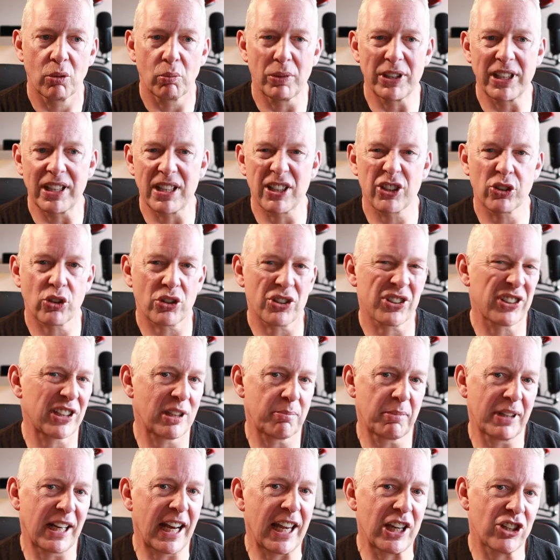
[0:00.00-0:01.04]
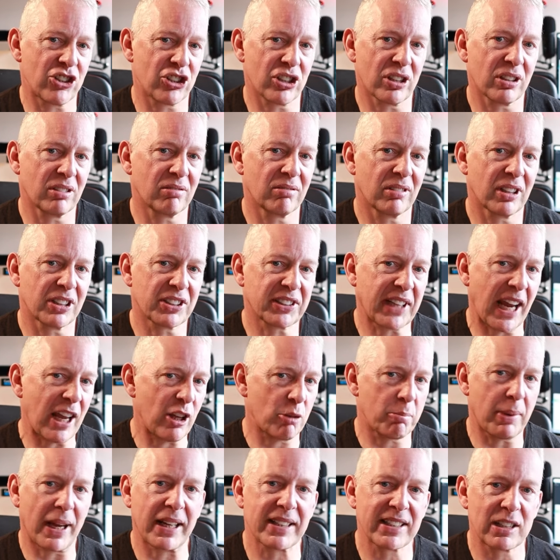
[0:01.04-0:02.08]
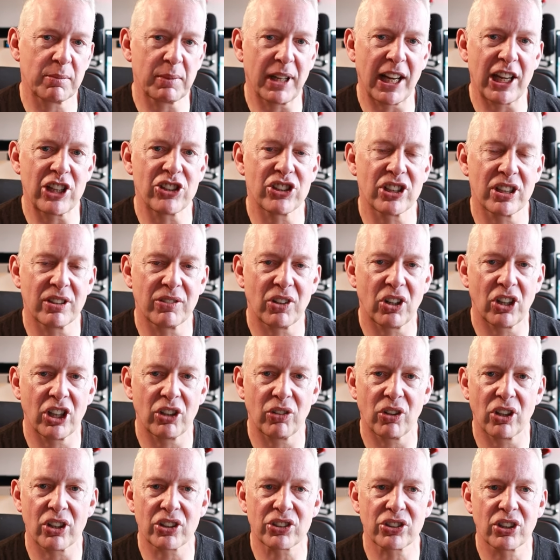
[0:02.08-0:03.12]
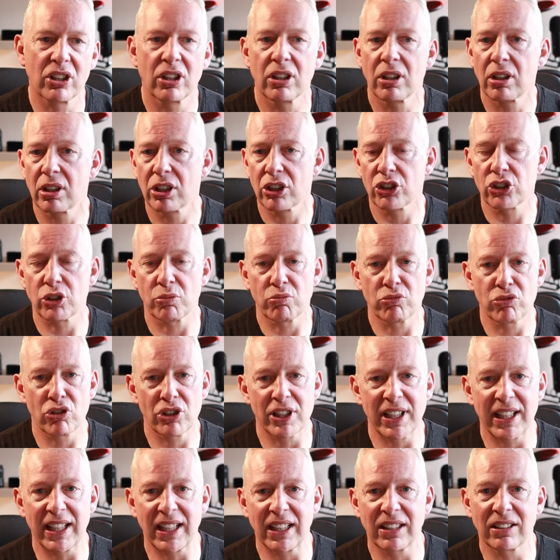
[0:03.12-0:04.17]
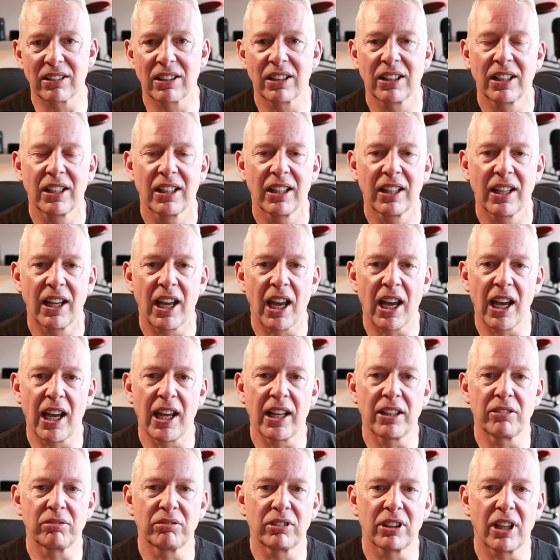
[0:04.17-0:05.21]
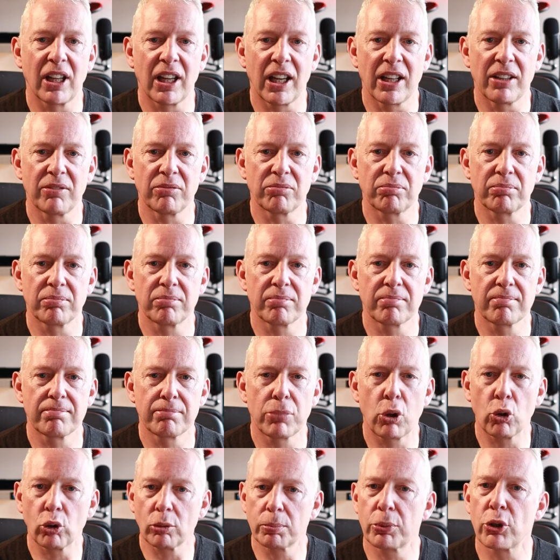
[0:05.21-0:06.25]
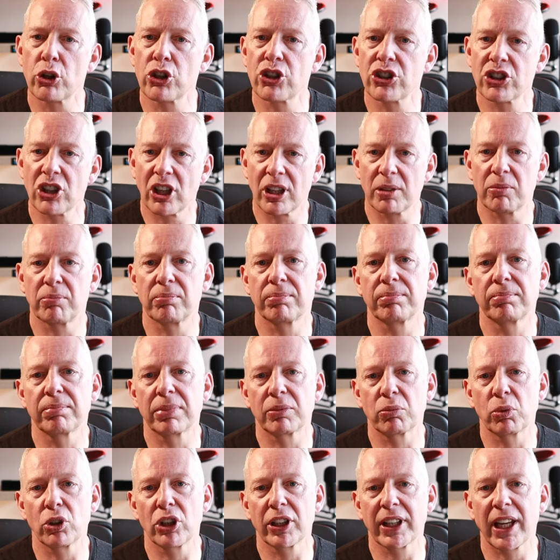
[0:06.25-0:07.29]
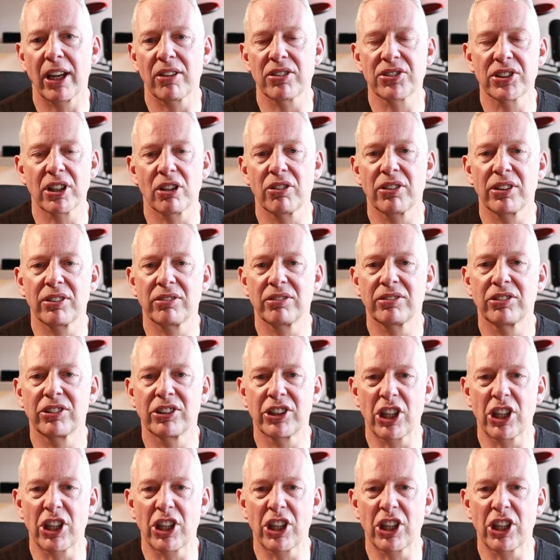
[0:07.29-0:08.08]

We did a sort of simulation, a scale back simulation of Hyrox some running and and pull push type workouts done.